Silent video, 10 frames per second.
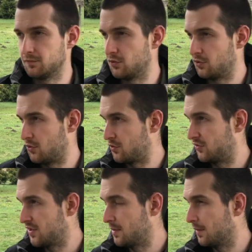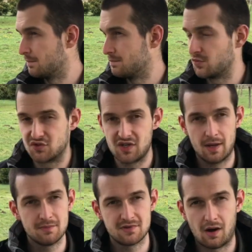You see
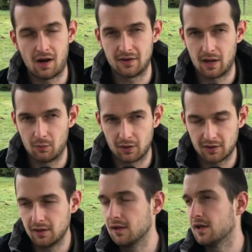museums are not working.